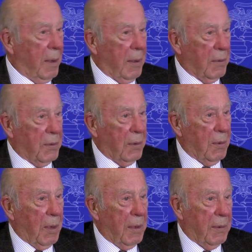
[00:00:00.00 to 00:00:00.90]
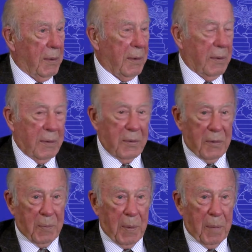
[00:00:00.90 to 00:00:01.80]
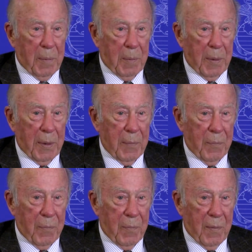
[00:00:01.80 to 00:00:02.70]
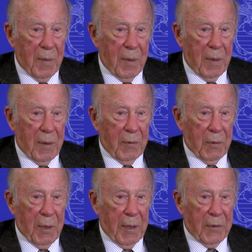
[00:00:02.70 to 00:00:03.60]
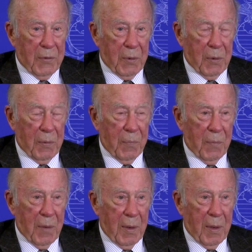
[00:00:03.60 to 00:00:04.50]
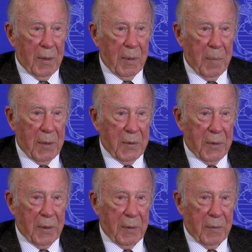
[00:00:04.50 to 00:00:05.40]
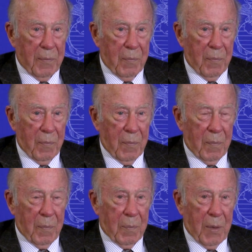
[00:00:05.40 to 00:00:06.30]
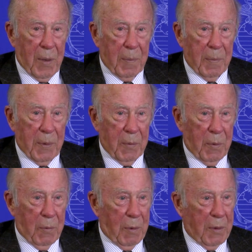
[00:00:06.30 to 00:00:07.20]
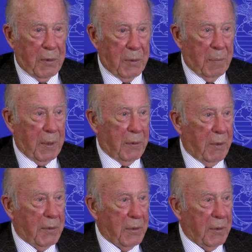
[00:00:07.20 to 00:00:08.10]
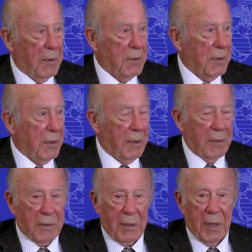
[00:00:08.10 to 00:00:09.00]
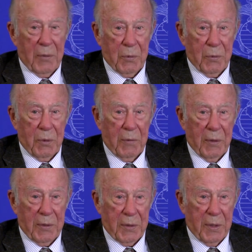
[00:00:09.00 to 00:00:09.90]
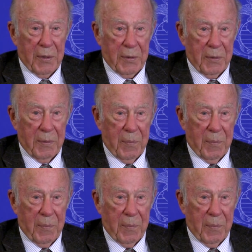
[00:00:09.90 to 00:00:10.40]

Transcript: And so I think this is probably, you asked for a domestic problem that we really should be addressing urgently, it's K through 12 education.